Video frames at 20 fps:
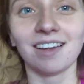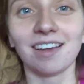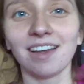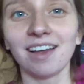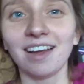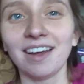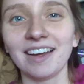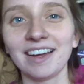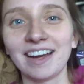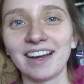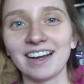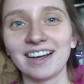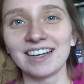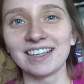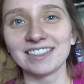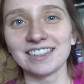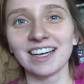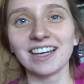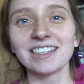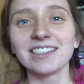Hey
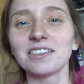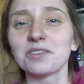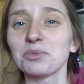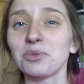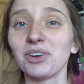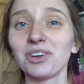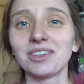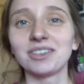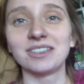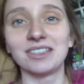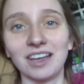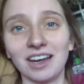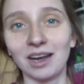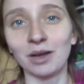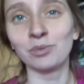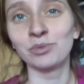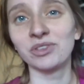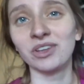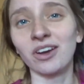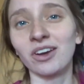guys, I just wanted to say
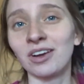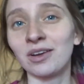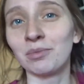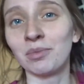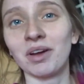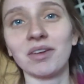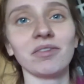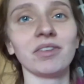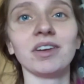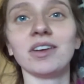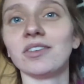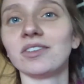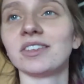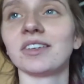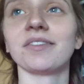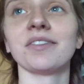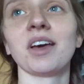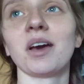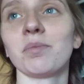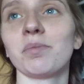I'm sorry my videos
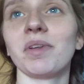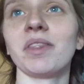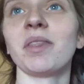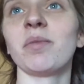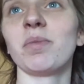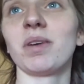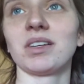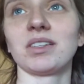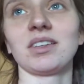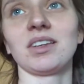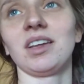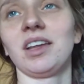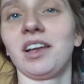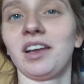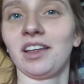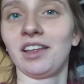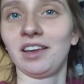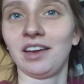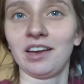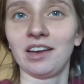have not been the best
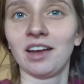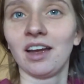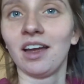lately.